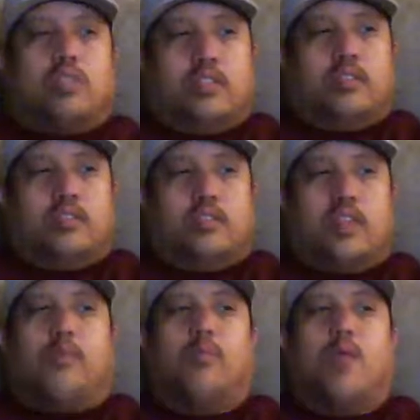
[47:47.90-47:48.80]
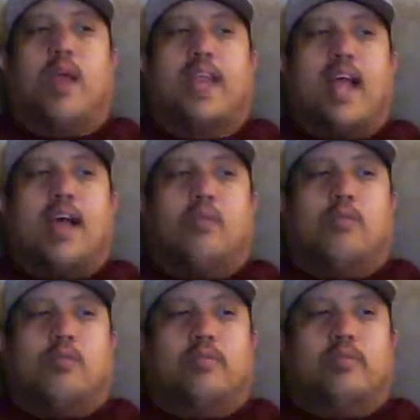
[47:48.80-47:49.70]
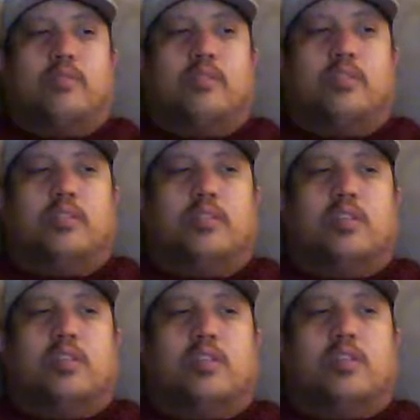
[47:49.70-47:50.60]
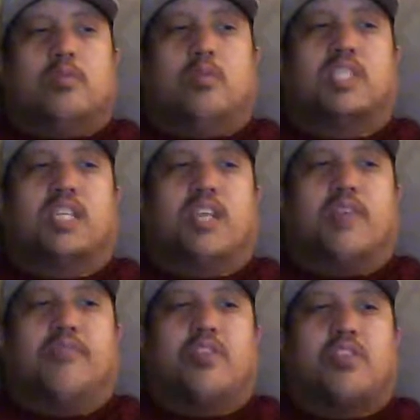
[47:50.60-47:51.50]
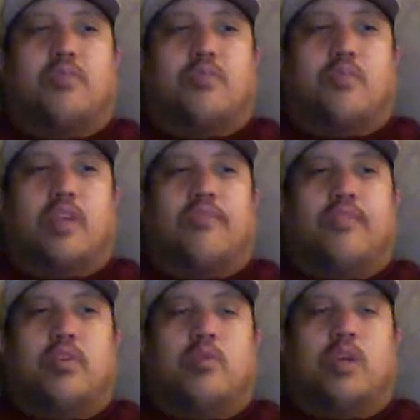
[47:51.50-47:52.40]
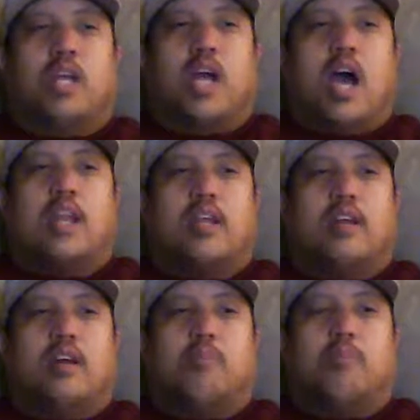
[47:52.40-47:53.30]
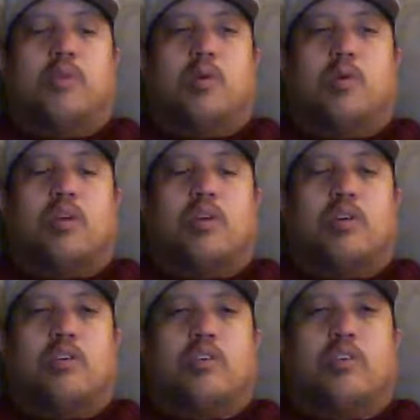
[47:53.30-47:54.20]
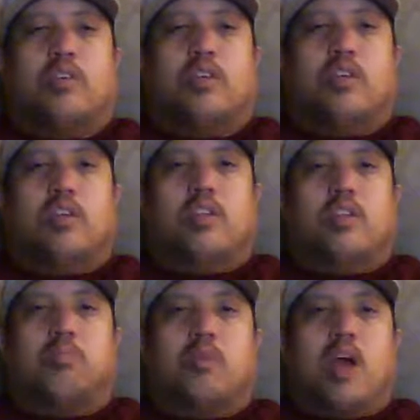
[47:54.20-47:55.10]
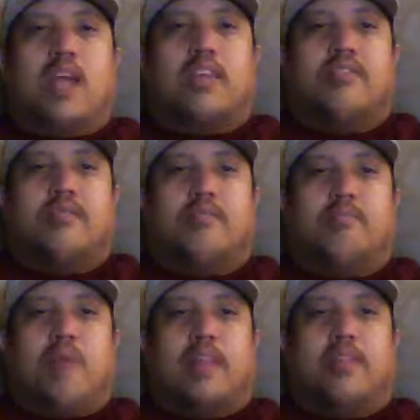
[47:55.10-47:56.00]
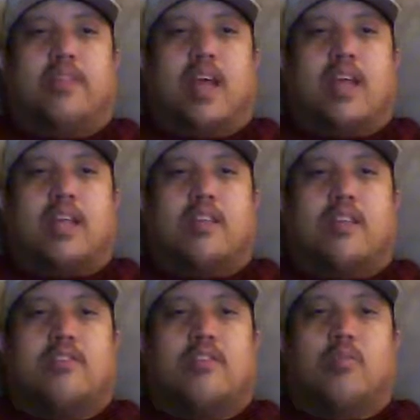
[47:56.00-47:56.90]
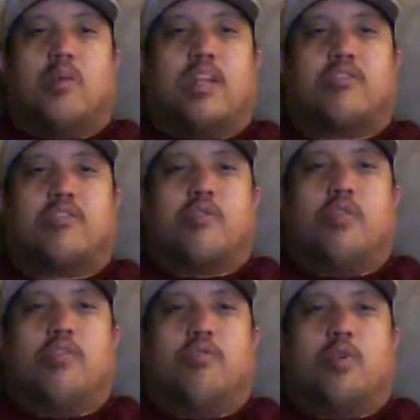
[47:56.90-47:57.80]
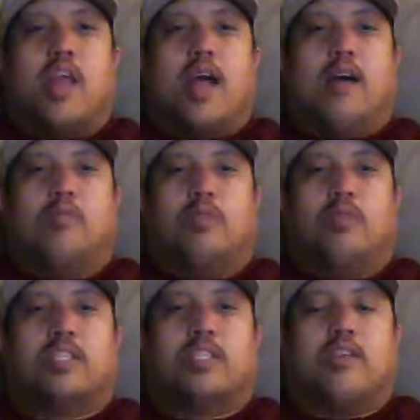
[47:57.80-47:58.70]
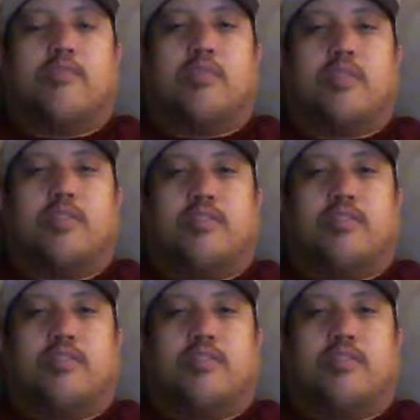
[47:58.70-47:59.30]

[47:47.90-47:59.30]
like right now, what's the difference if you would have got it pre-ordered, the price back then to what it's going for now? What's the difference?